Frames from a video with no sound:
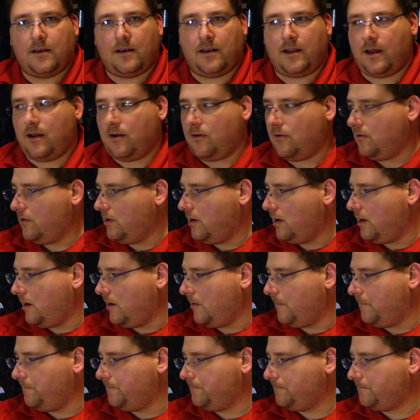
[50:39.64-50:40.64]
Now,
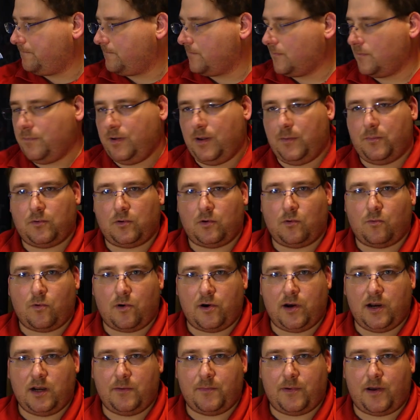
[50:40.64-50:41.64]
um, people are
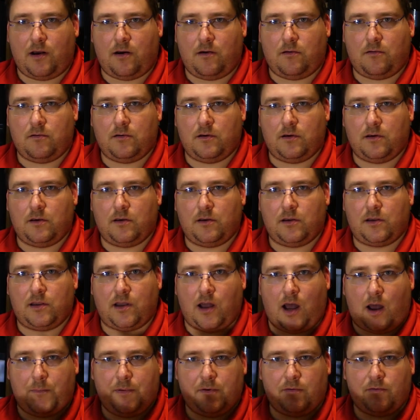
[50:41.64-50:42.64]
worried about
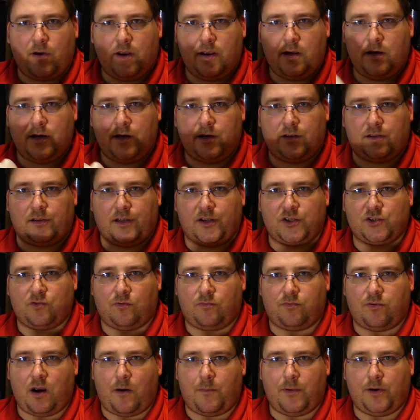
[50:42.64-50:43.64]
copyright, intellectual
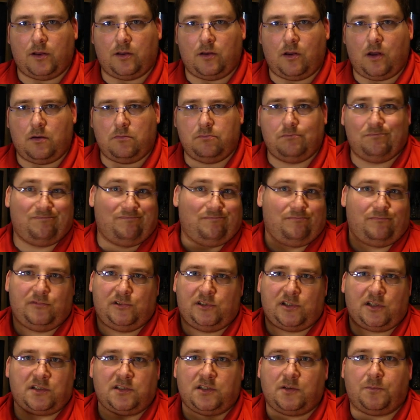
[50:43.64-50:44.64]
property law.
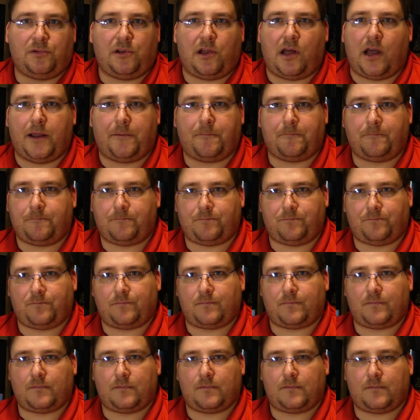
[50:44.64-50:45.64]
Doesn't apply
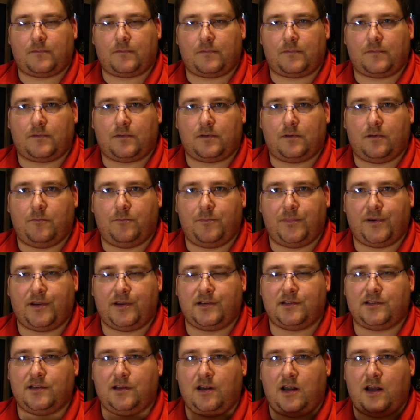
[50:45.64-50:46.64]

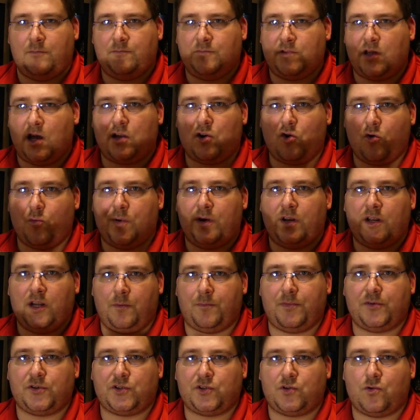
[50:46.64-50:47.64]
because I'm not opening
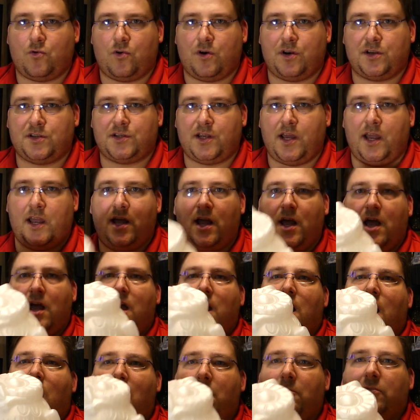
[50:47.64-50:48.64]
up a store to say,
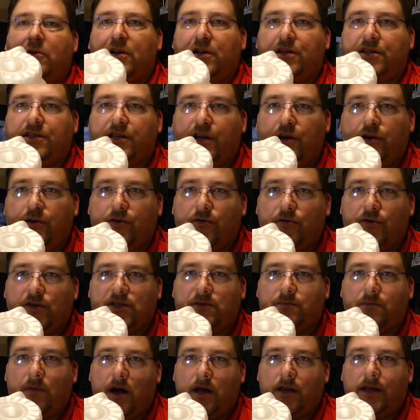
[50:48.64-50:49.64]
I'm going to sell you a
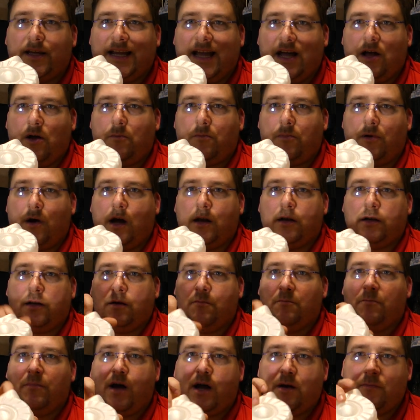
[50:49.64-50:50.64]
Smiling Owl pot.
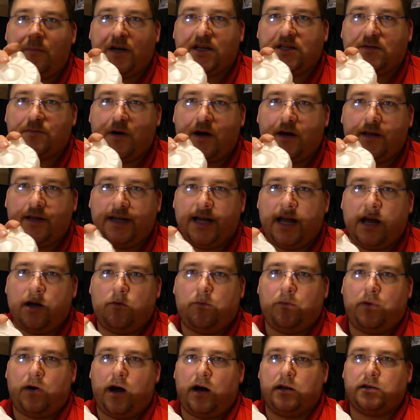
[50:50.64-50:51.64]
Come buy my Smiling
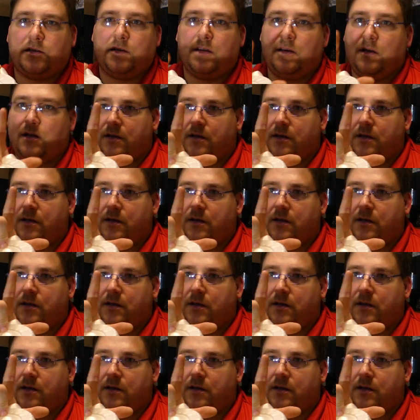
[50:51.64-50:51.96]
Owl pot.